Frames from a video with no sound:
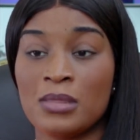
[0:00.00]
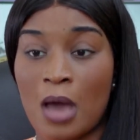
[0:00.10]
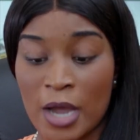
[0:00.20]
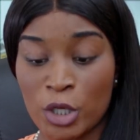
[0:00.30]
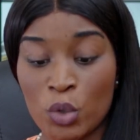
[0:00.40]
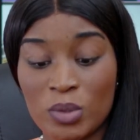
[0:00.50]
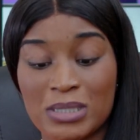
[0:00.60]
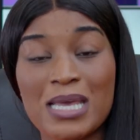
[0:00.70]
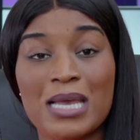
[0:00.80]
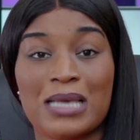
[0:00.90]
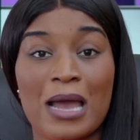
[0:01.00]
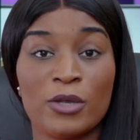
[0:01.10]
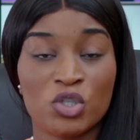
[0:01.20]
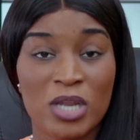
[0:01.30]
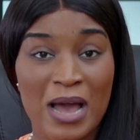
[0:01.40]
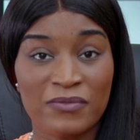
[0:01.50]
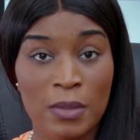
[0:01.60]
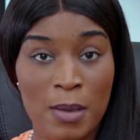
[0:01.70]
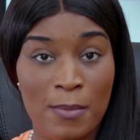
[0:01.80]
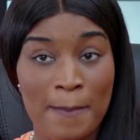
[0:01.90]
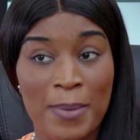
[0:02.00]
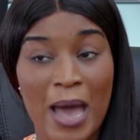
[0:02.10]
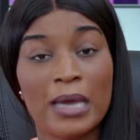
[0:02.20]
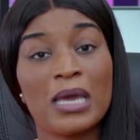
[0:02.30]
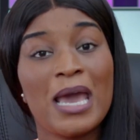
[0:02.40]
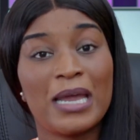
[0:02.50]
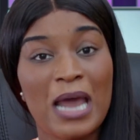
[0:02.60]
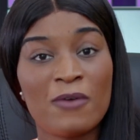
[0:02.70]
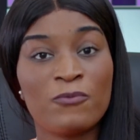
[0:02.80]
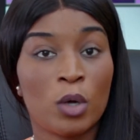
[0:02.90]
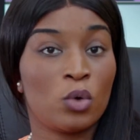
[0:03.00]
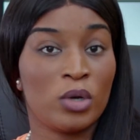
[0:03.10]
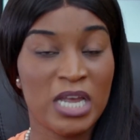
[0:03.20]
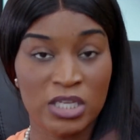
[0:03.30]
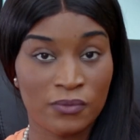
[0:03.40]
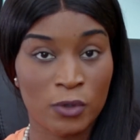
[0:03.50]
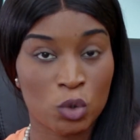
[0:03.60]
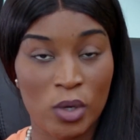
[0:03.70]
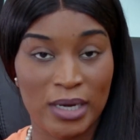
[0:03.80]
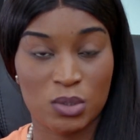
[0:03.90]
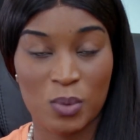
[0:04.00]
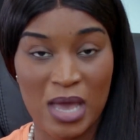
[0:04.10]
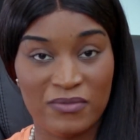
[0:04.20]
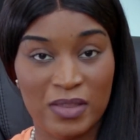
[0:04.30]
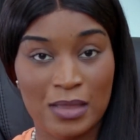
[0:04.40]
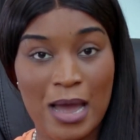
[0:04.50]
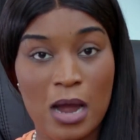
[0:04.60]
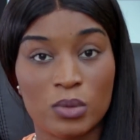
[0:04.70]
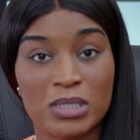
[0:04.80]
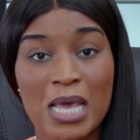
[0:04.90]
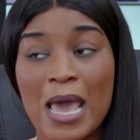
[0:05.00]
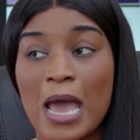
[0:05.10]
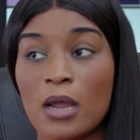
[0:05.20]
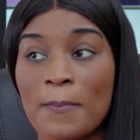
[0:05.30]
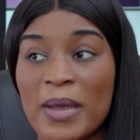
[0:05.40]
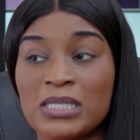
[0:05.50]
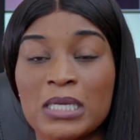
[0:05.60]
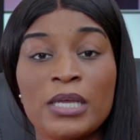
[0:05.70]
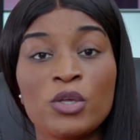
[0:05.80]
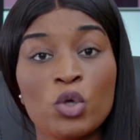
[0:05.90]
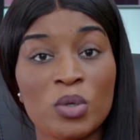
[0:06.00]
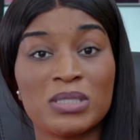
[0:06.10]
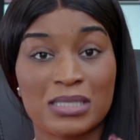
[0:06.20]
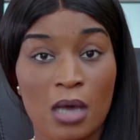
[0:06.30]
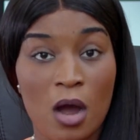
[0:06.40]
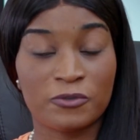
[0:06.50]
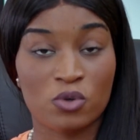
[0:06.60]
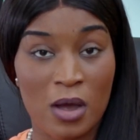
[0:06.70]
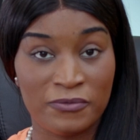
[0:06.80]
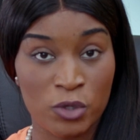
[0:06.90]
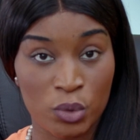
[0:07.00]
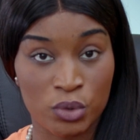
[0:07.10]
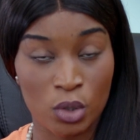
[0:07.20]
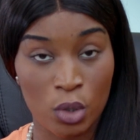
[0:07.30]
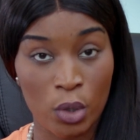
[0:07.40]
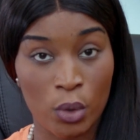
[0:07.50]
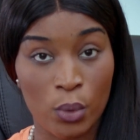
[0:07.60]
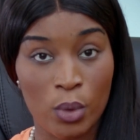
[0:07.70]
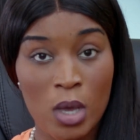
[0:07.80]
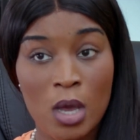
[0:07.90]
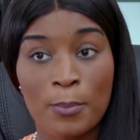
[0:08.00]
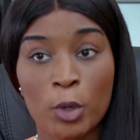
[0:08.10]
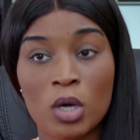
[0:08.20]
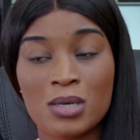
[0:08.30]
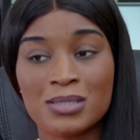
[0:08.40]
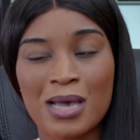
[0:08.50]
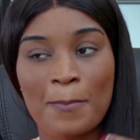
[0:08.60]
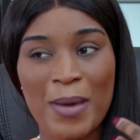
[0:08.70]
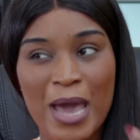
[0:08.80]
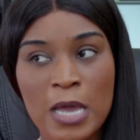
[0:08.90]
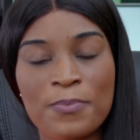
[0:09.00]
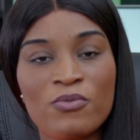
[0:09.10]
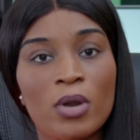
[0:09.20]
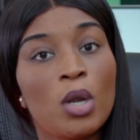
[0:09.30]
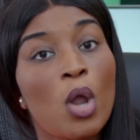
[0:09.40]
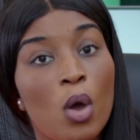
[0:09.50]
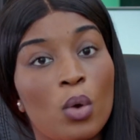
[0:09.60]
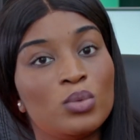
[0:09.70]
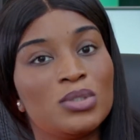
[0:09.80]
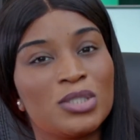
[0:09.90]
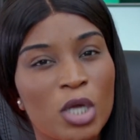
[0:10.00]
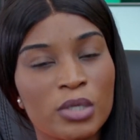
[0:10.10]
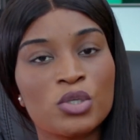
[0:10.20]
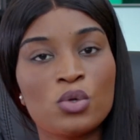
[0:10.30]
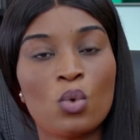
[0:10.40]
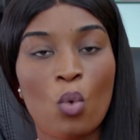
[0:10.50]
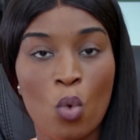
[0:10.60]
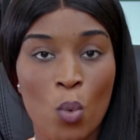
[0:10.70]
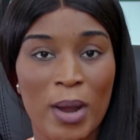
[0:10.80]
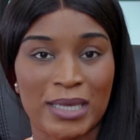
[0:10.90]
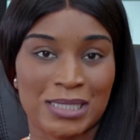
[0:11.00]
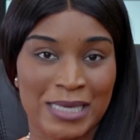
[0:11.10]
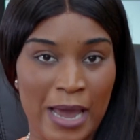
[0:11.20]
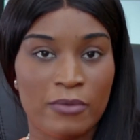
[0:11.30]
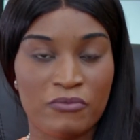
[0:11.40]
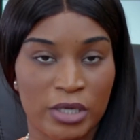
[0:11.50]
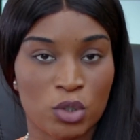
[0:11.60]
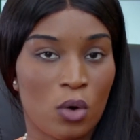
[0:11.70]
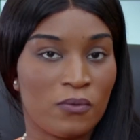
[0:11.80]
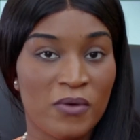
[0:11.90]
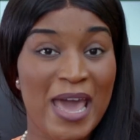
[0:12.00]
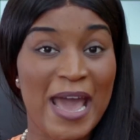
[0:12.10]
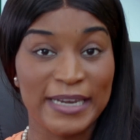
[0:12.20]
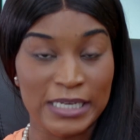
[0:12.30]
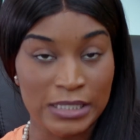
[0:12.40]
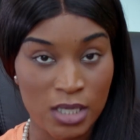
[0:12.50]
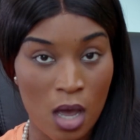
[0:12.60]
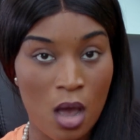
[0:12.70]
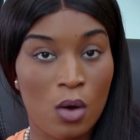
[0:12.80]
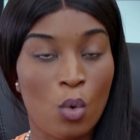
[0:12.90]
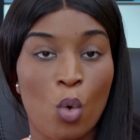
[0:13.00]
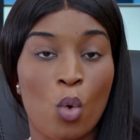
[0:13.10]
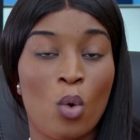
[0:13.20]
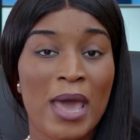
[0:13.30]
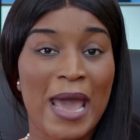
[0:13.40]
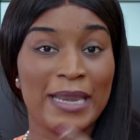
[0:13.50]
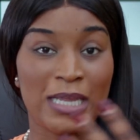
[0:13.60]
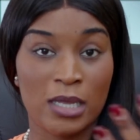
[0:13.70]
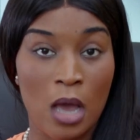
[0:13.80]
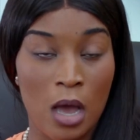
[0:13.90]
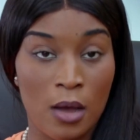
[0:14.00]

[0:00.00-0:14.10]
I use these. I usually have them in my bag and have one on each of the toilets we have in the house. And I basically use this after I've used the loo because paper alone doesn't always get rid of any dirt or any